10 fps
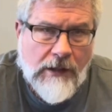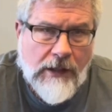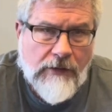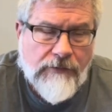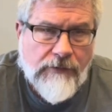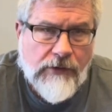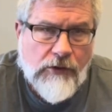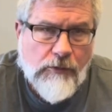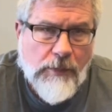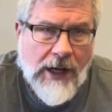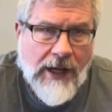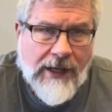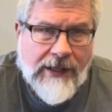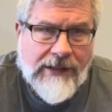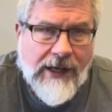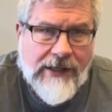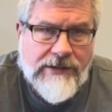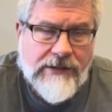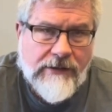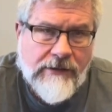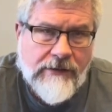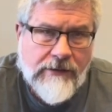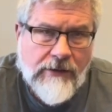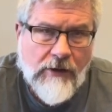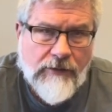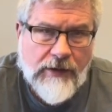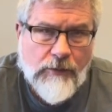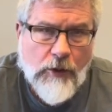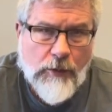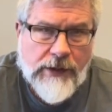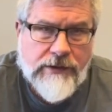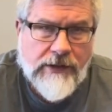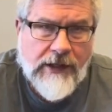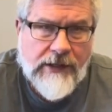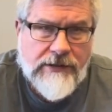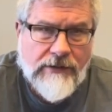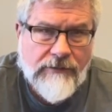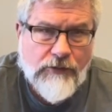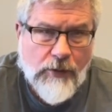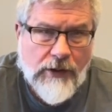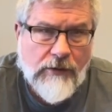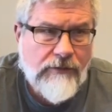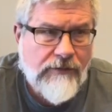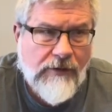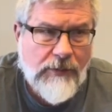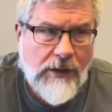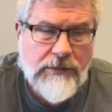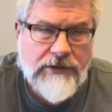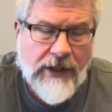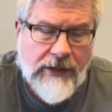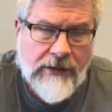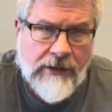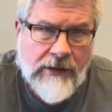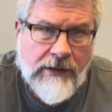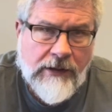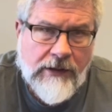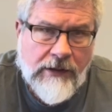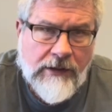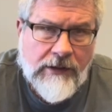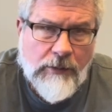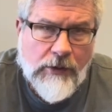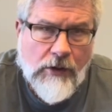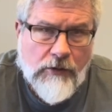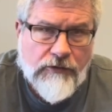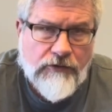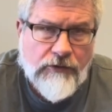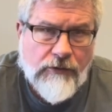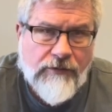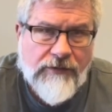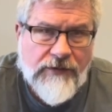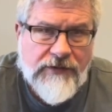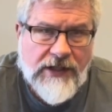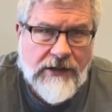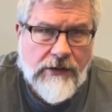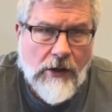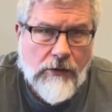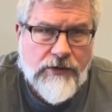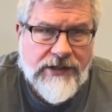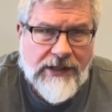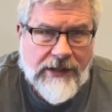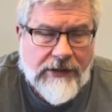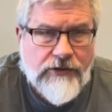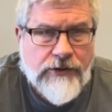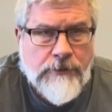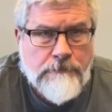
If you buy a case of MREs, a case of 12, if I'm not mistaken, they will cost you $15 each.